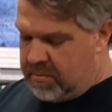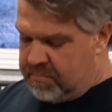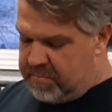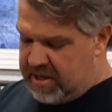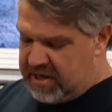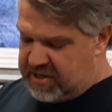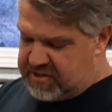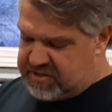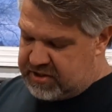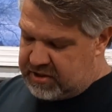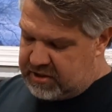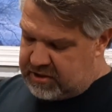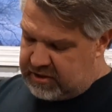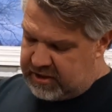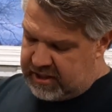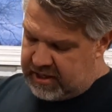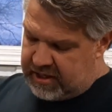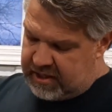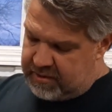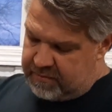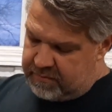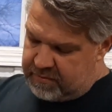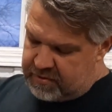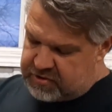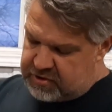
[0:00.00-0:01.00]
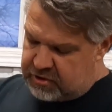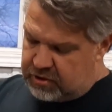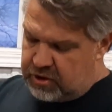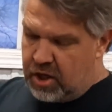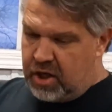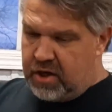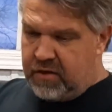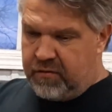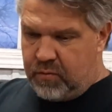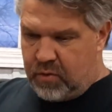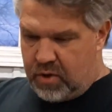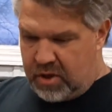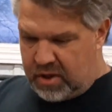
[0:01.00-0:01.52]
basically, it's a lot
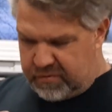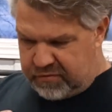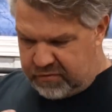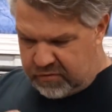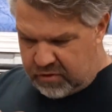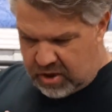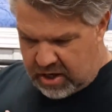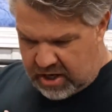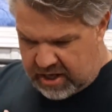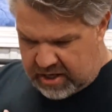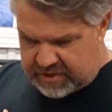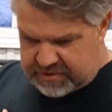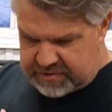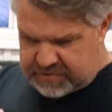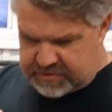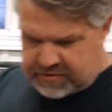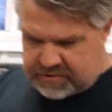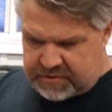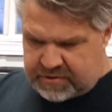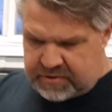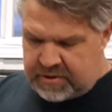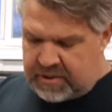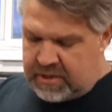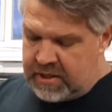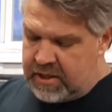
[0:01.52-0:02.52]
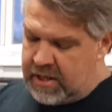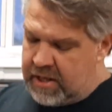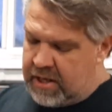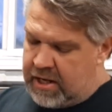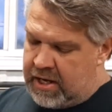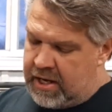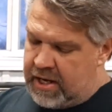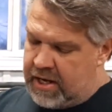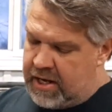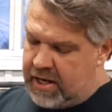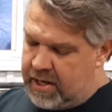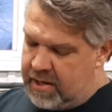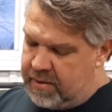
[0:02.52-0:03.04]
of work for us.
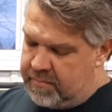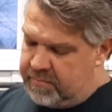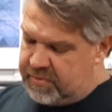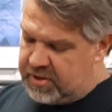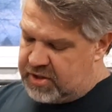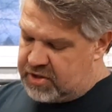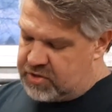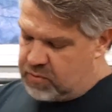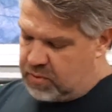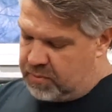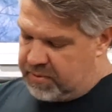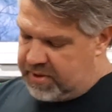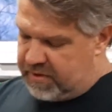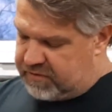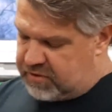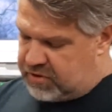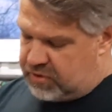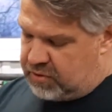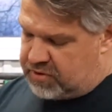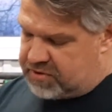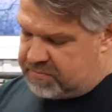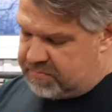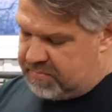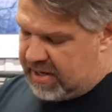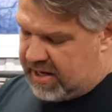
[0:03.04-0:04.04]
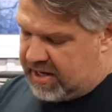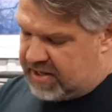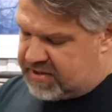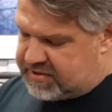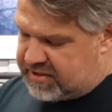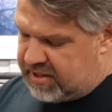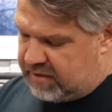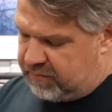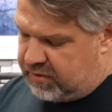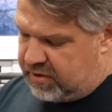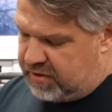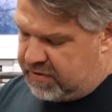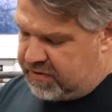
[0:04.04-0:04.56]
Because what we have to do is mask
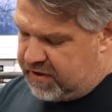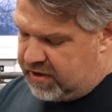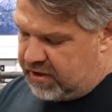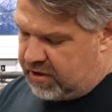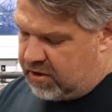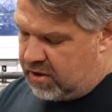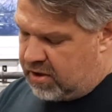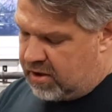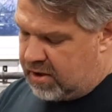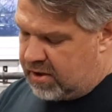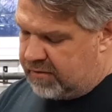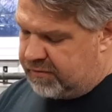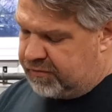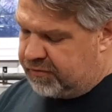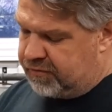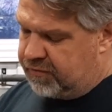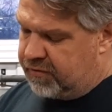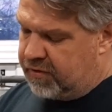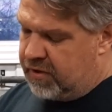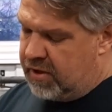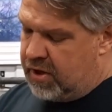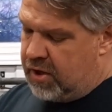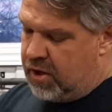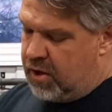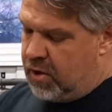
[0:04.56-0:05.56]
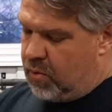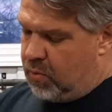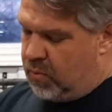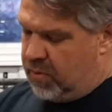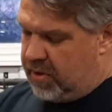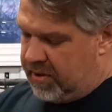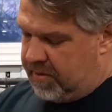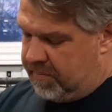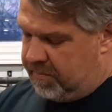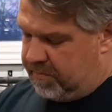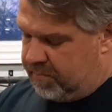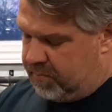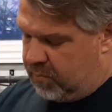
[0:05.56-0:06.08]
everything off.
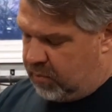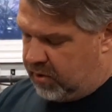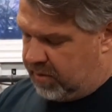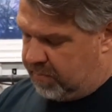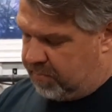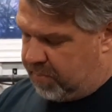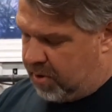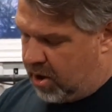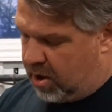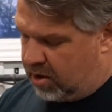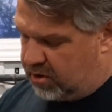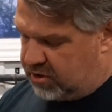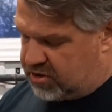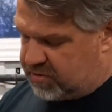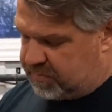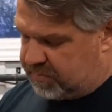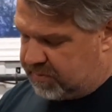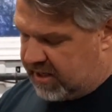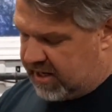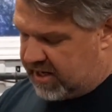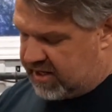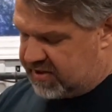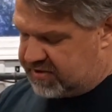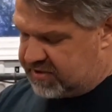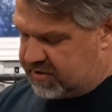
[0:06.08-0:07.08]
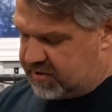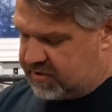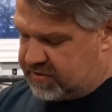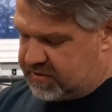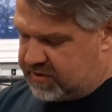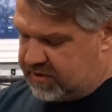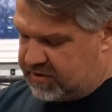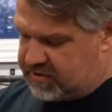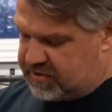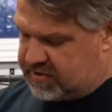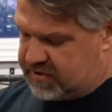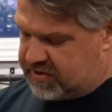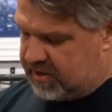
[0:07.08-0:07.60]
We polish blast because
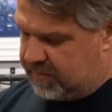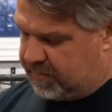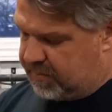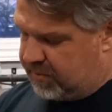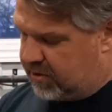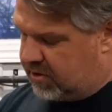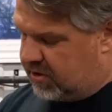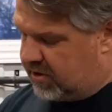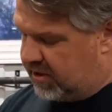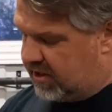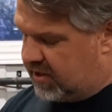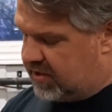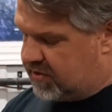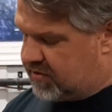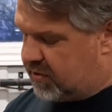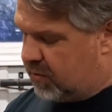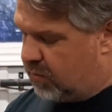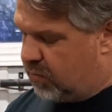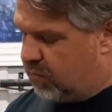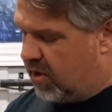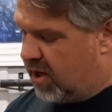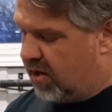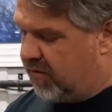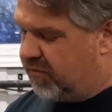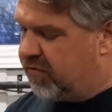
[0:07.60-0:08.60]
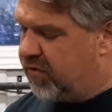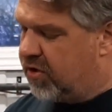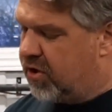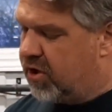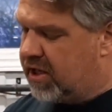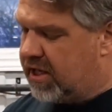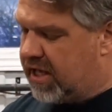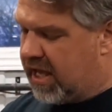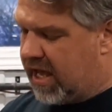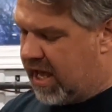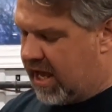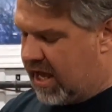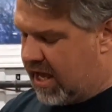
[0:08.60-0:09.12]
this typically is a rougher
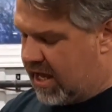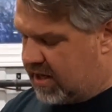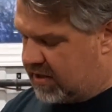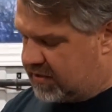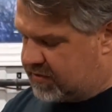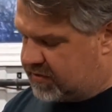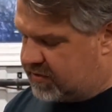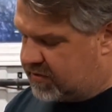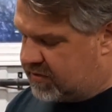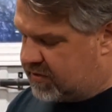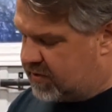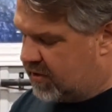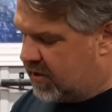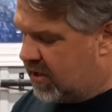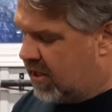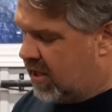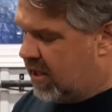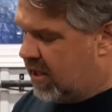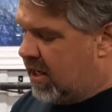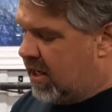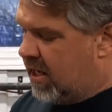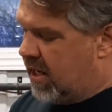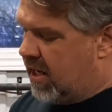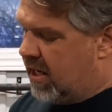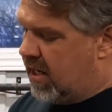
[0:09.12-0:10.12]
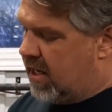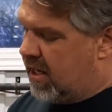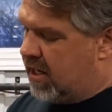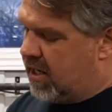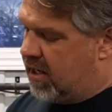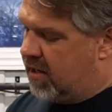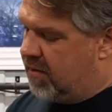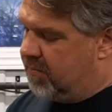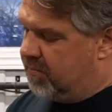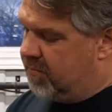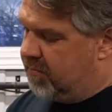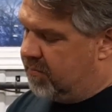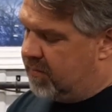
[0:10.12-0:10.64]
cast,
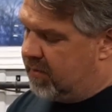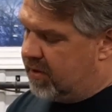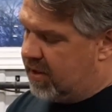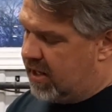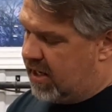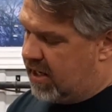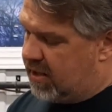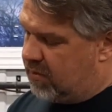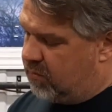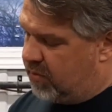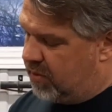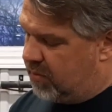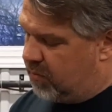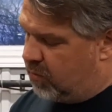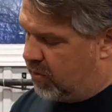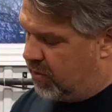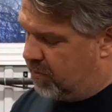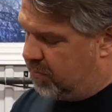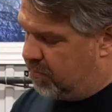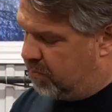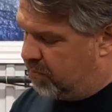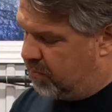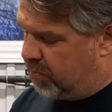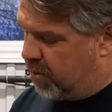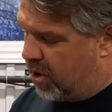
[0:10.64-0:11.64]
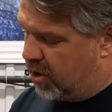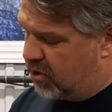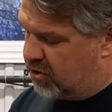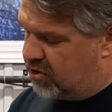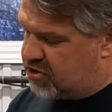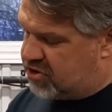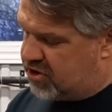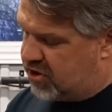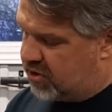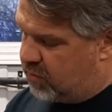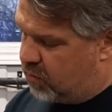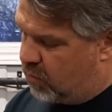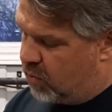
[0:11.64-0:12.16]
and we polish
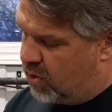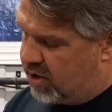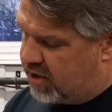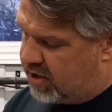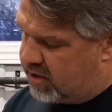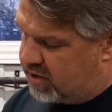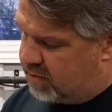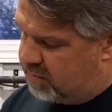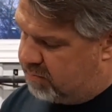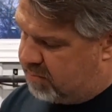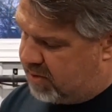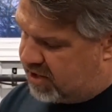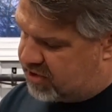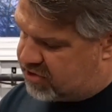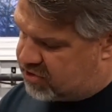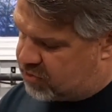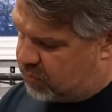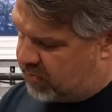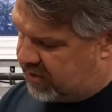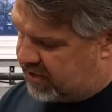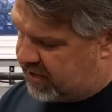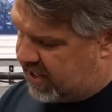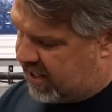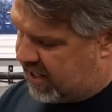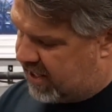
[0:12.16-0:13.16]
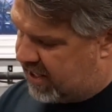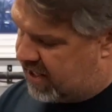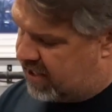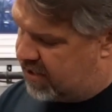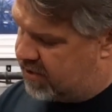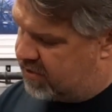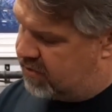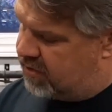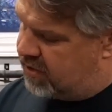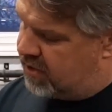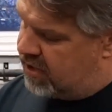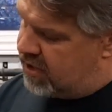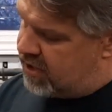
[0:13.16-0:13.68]
it and work it the best we
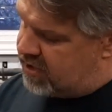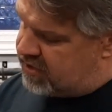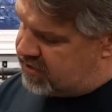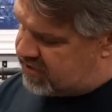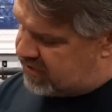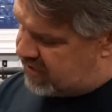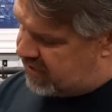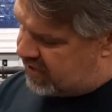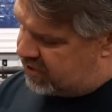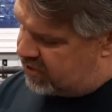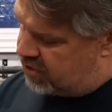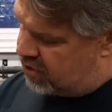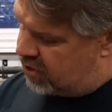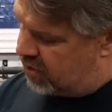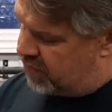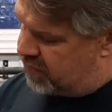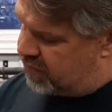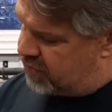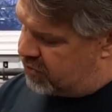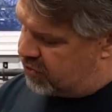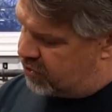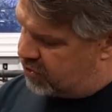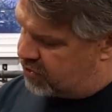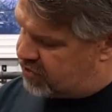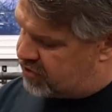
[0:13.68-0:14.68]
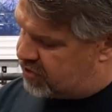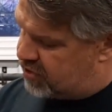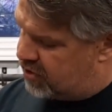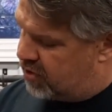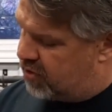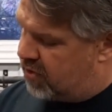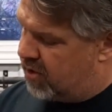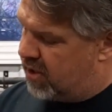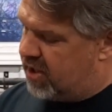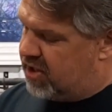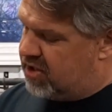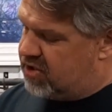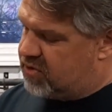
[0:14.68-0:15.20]
can to get in all the nooks and
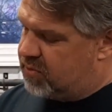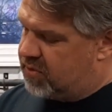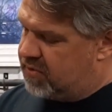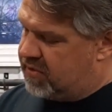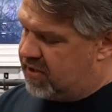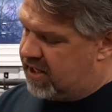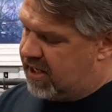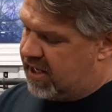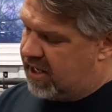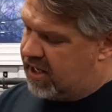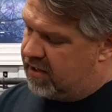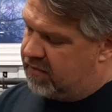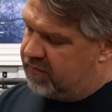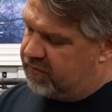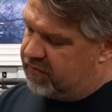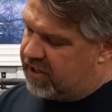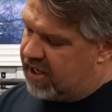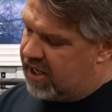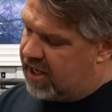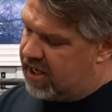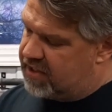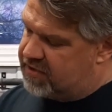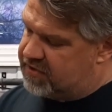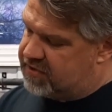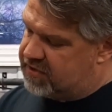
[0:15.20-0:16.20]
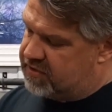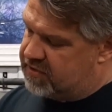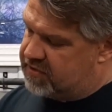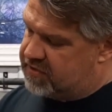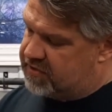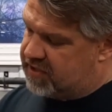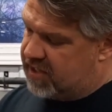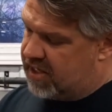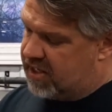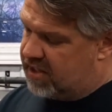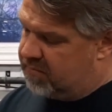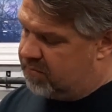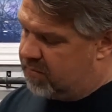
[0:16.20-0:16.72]
crannies where they have cast and
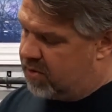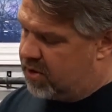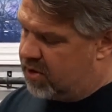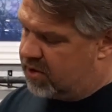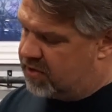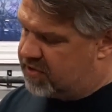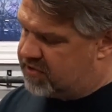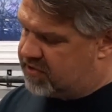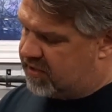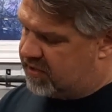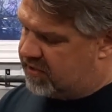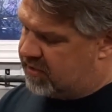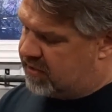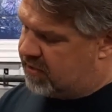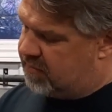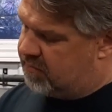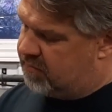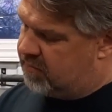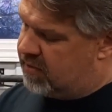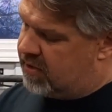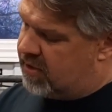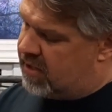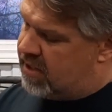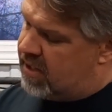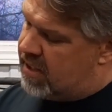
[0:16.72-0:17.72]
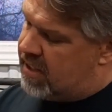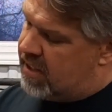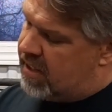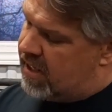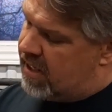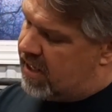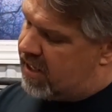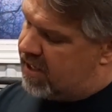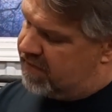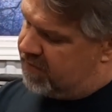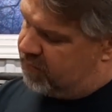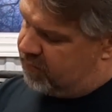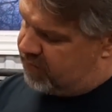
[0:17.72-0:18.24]
sand marks in them.
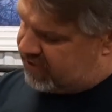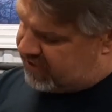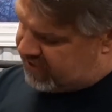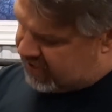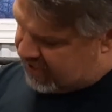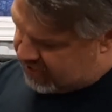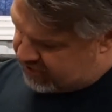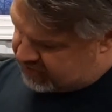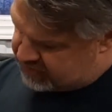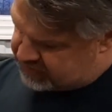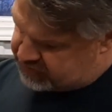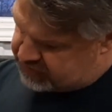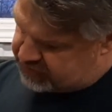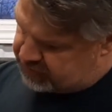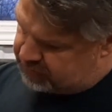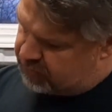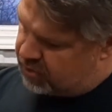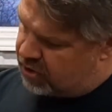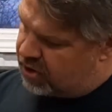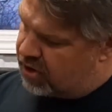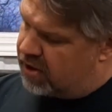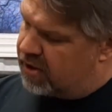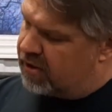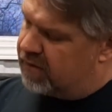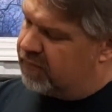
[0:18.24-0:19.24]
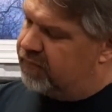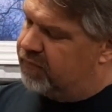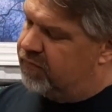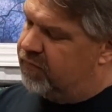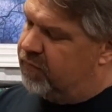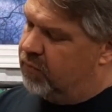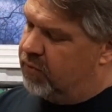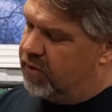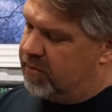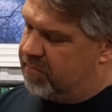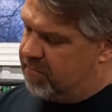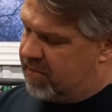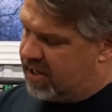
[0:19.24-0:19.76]
Then we gas them off.
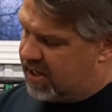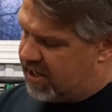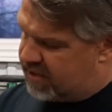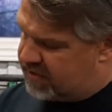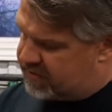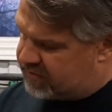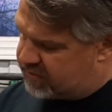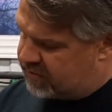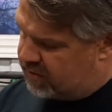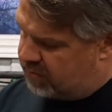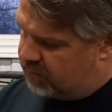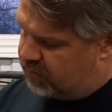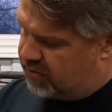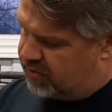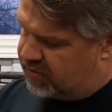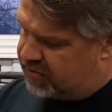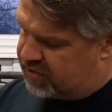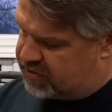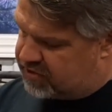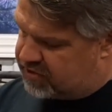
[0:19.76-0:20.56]
We mask them with a